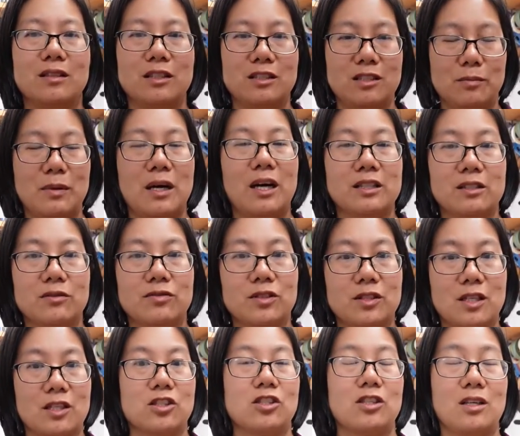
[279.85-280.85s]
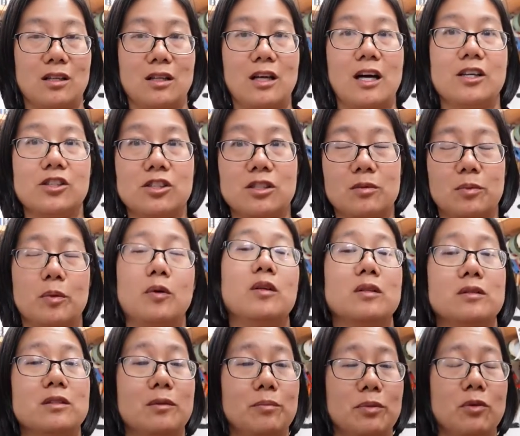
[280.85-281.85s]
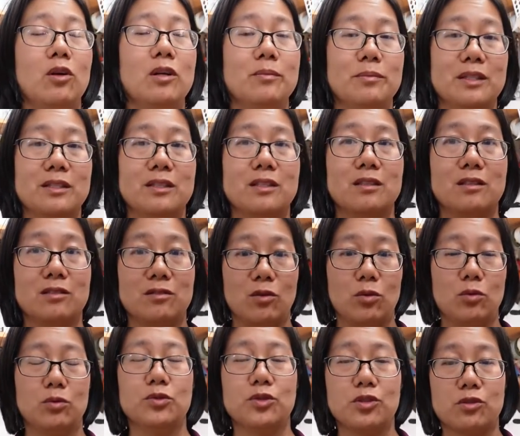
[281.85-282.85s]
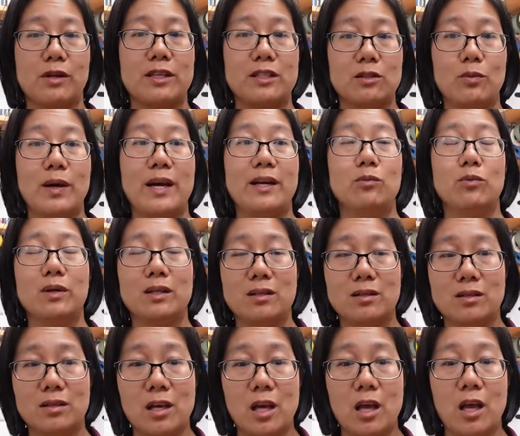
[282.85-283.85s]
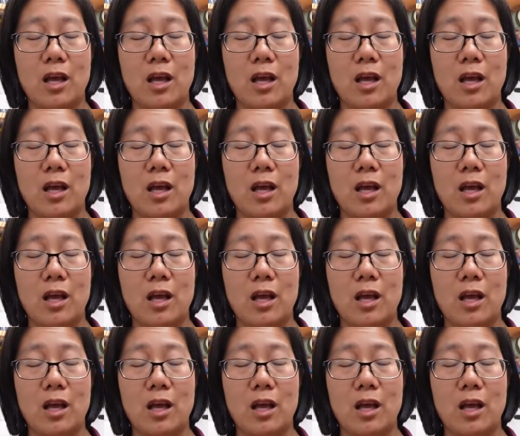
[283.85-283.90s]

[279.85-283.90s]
the demand of such a large deployment all straight away, with